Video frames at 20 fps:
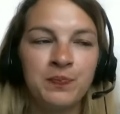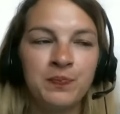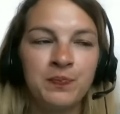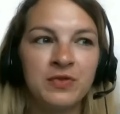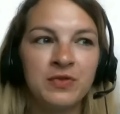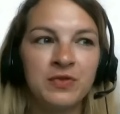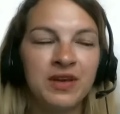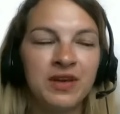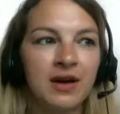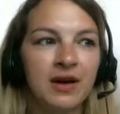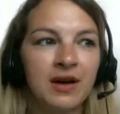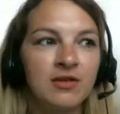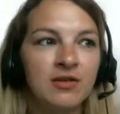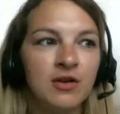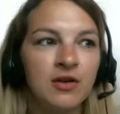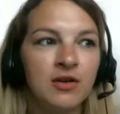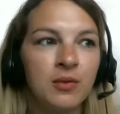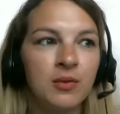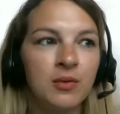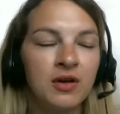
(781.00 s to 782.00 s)
Yeah,
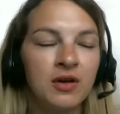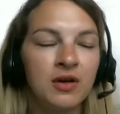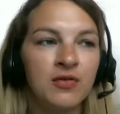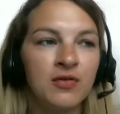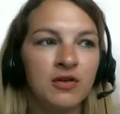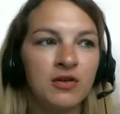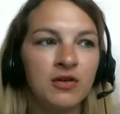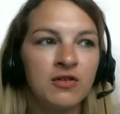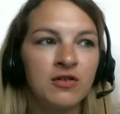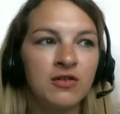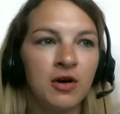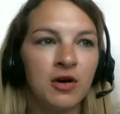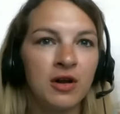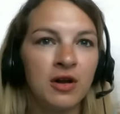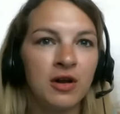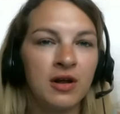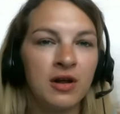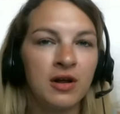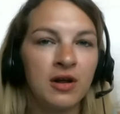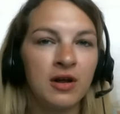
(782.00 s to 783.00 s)
so when I first
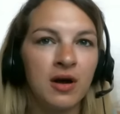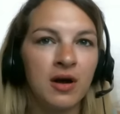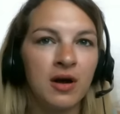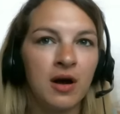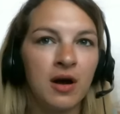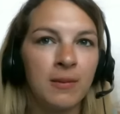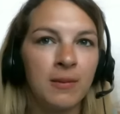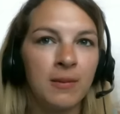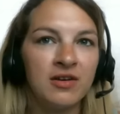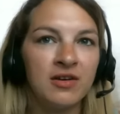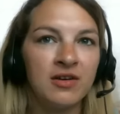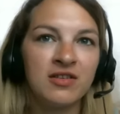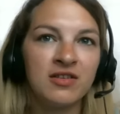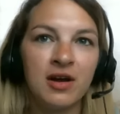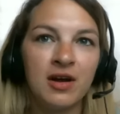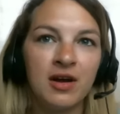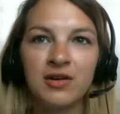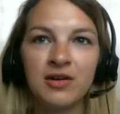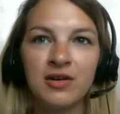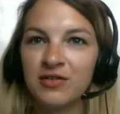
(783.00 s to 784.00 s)
started, I
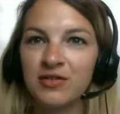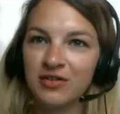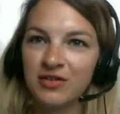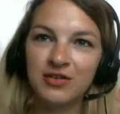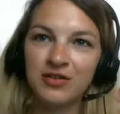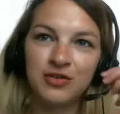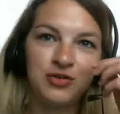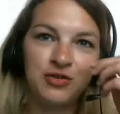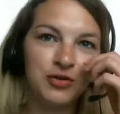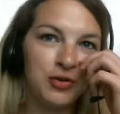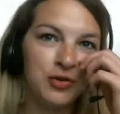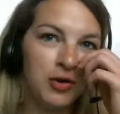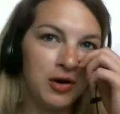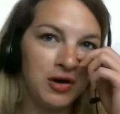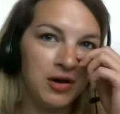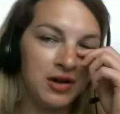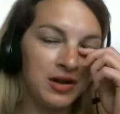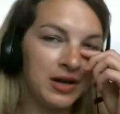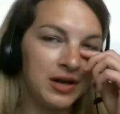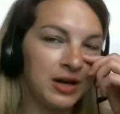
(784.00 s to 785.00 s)
decided just to do
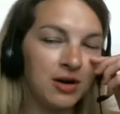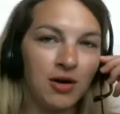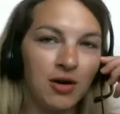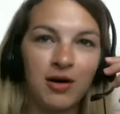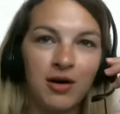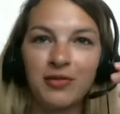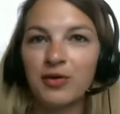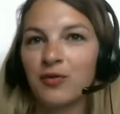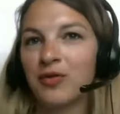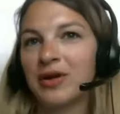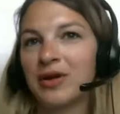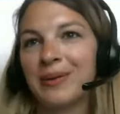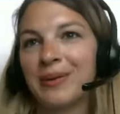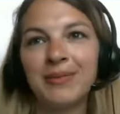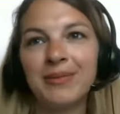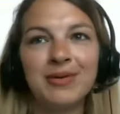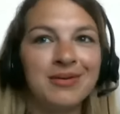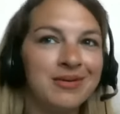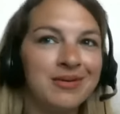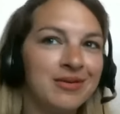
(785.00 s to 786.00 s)
like an
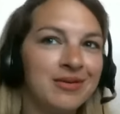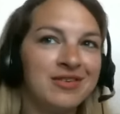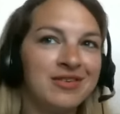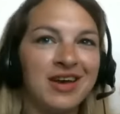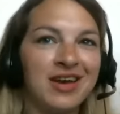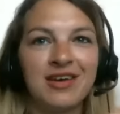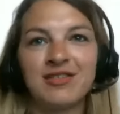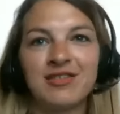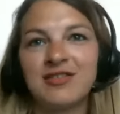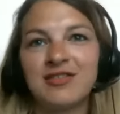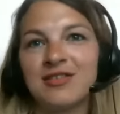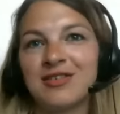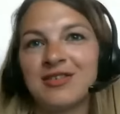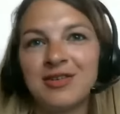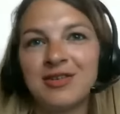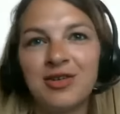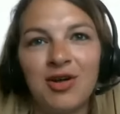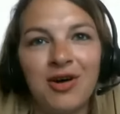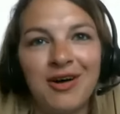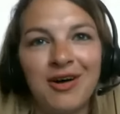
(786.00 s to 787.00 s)
on-the-whim test
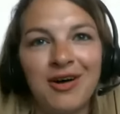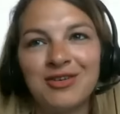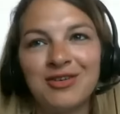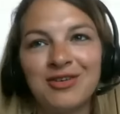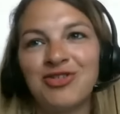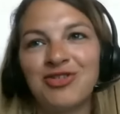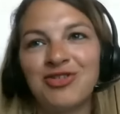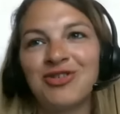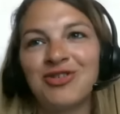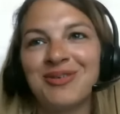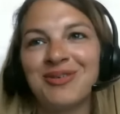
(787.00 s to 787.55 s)
launch